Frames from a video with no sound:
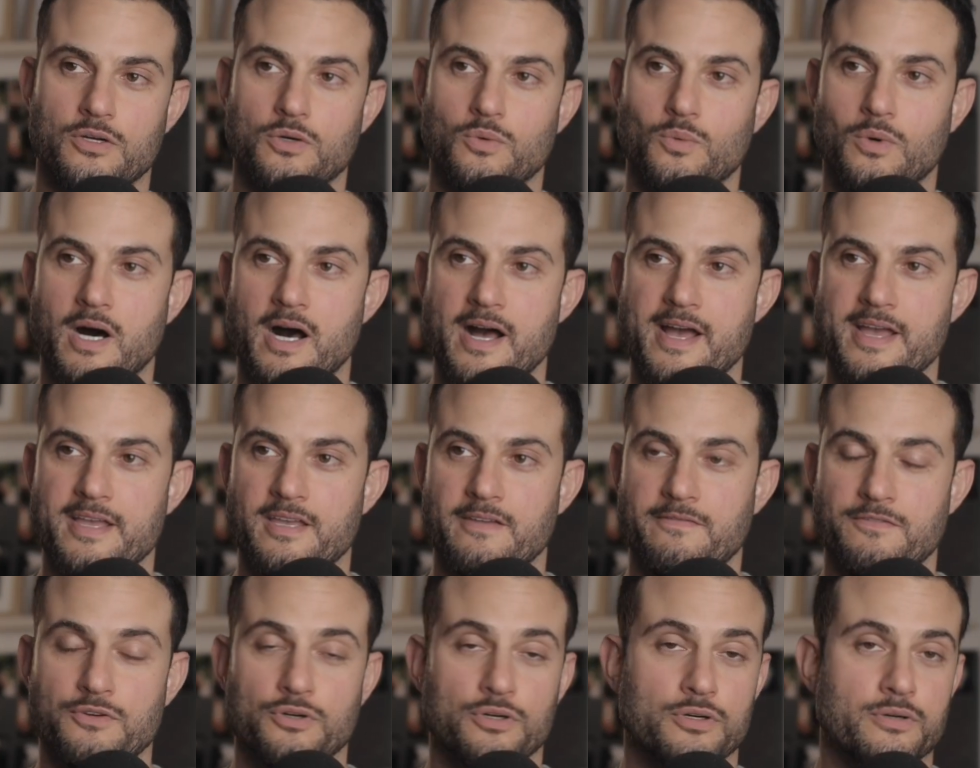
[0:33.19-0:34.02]
Or why,
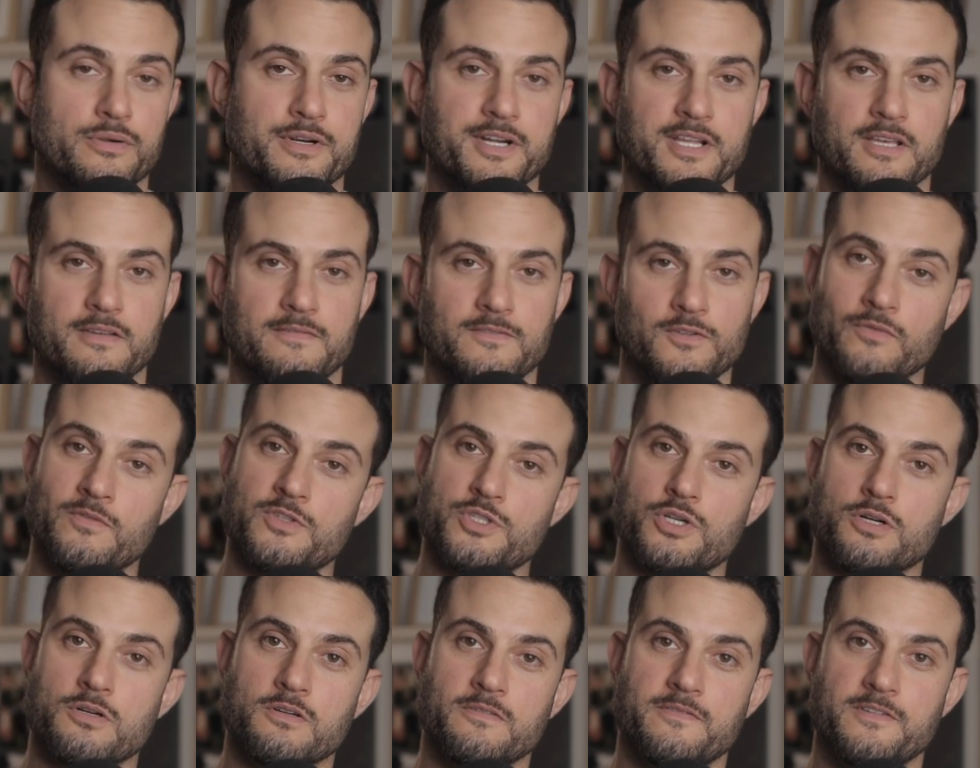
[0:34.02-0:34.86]
if you're already a film
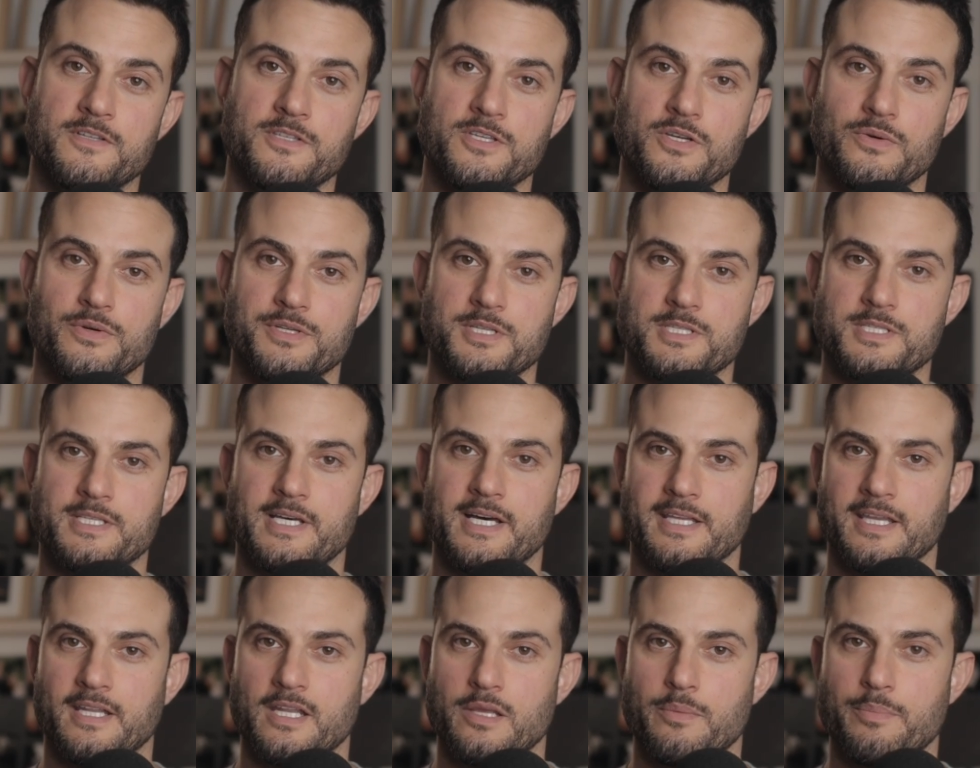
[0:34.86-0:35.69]
photographer, do you want to
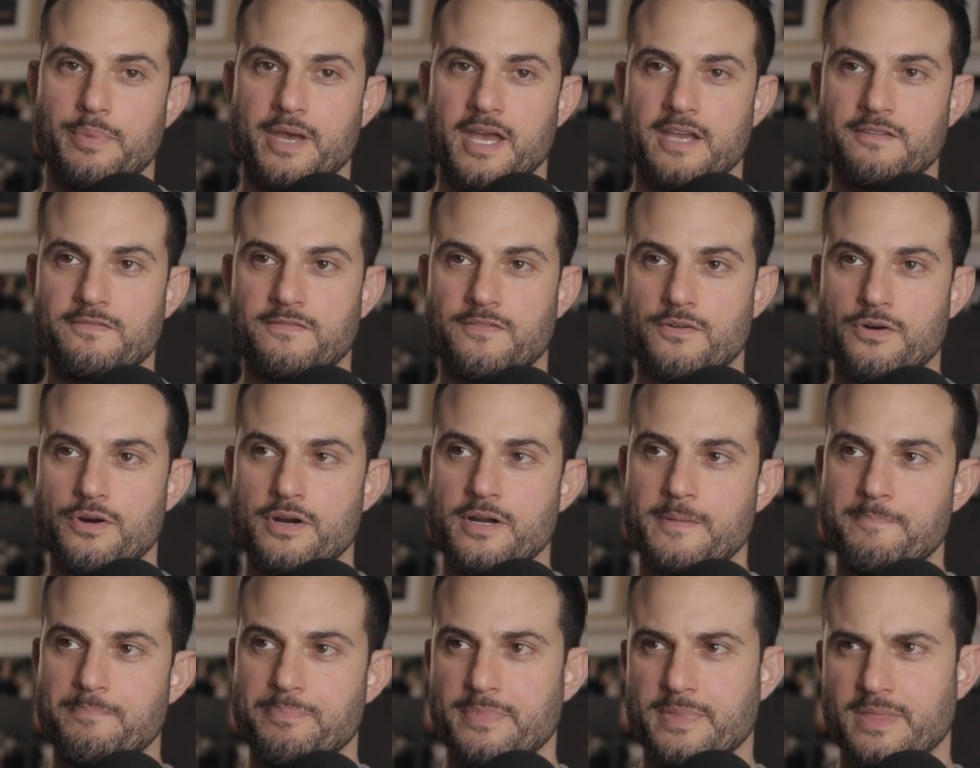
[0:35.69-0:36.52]
start getting paid for
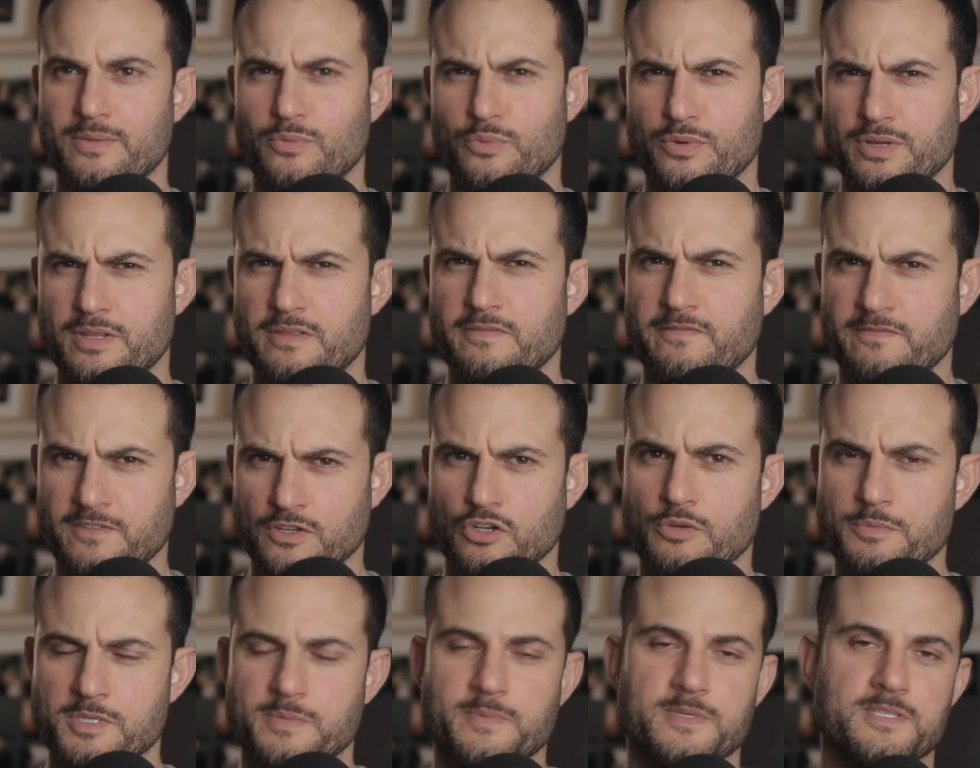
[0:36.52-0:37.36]
it with
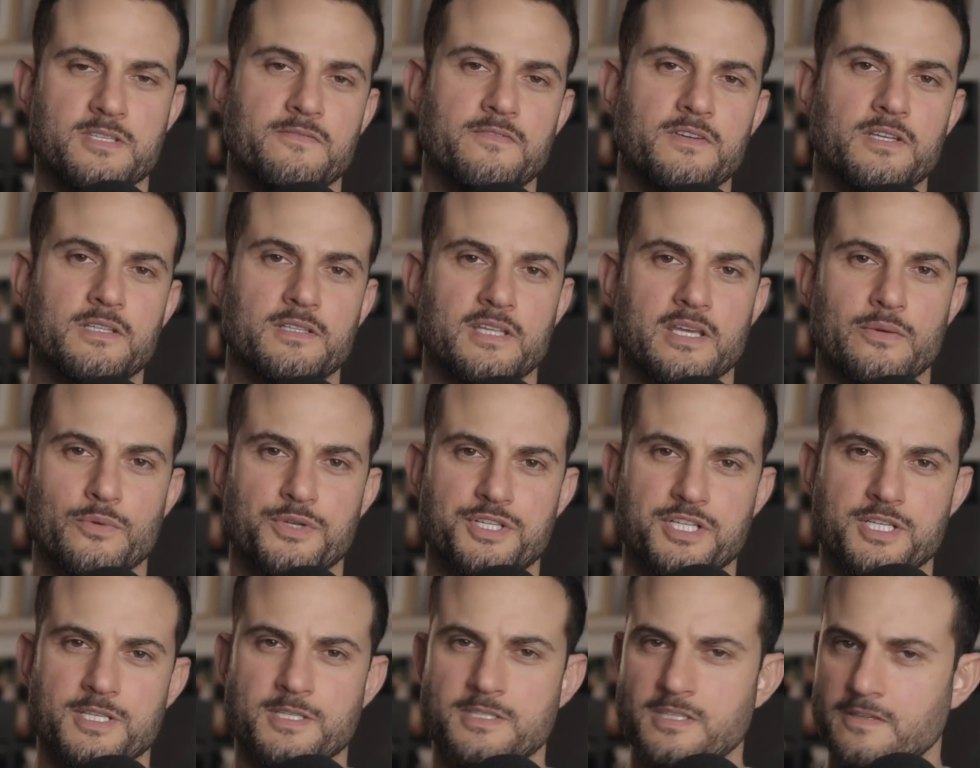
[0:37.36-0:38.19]
film specifically,
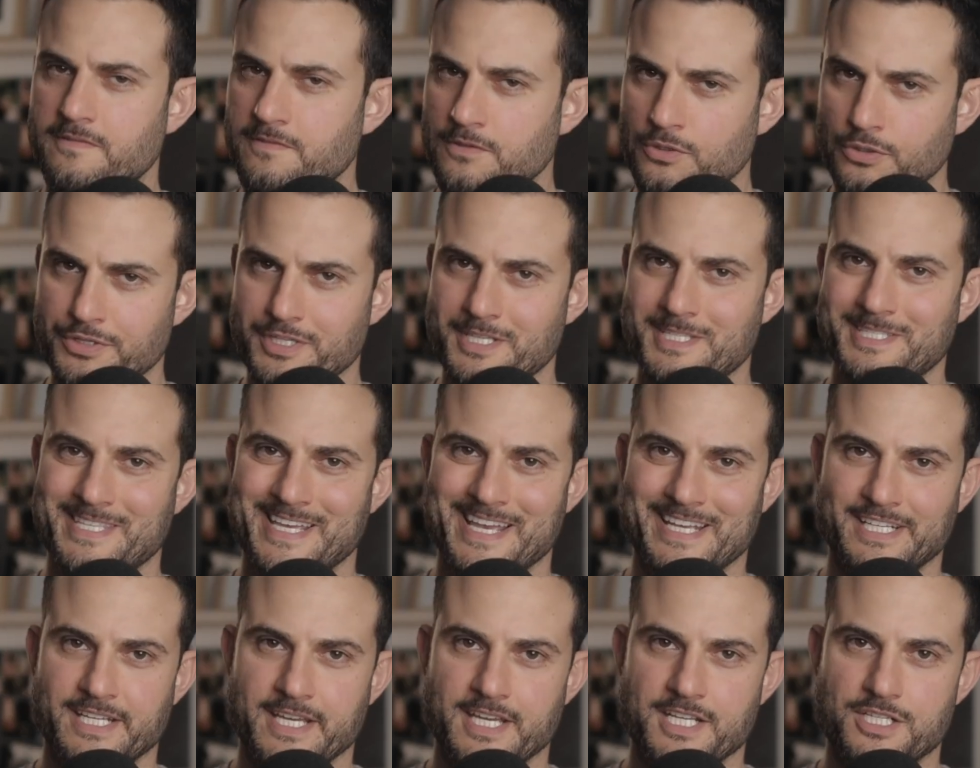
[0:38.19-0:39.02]
which is difficult in this
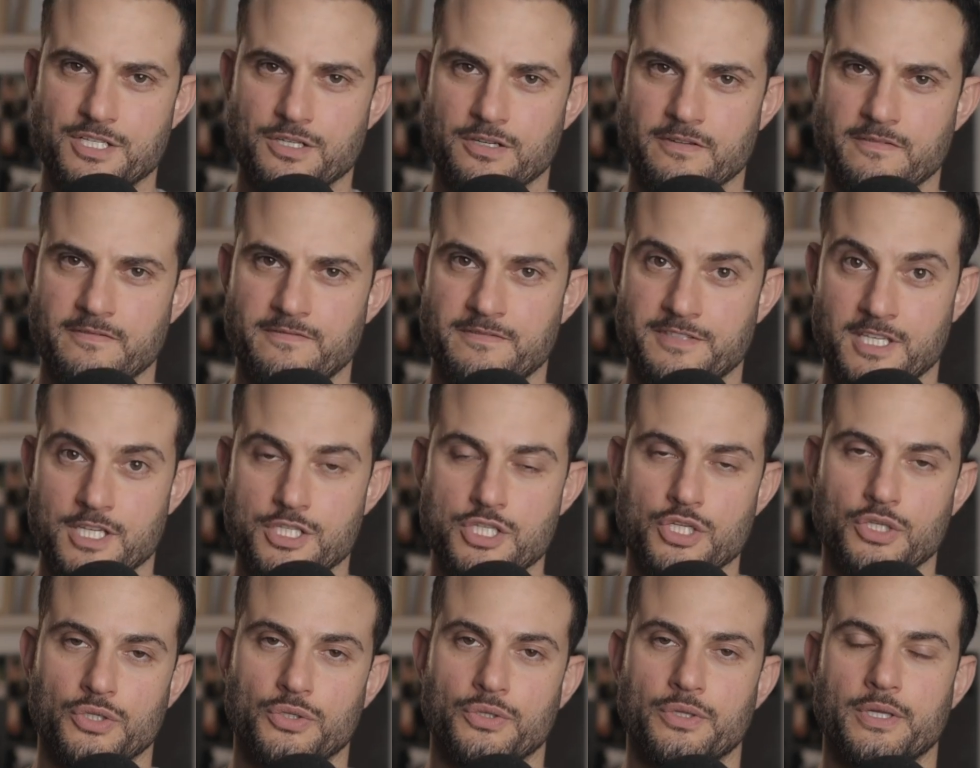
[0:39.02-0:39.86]
day and age of
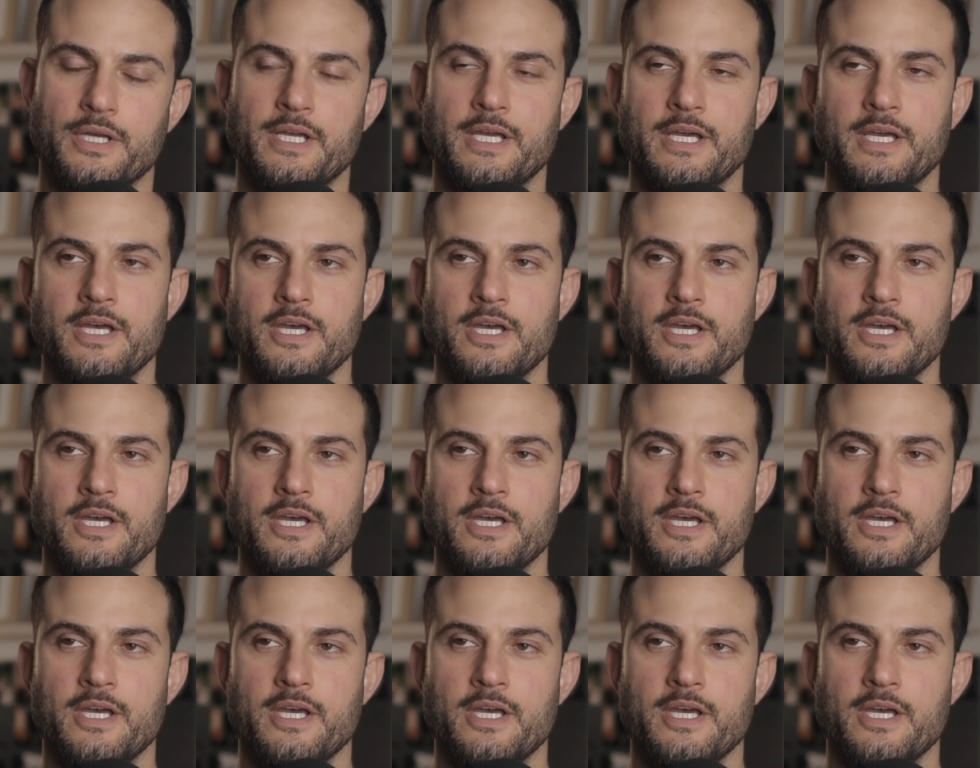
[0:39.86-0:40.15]
digital?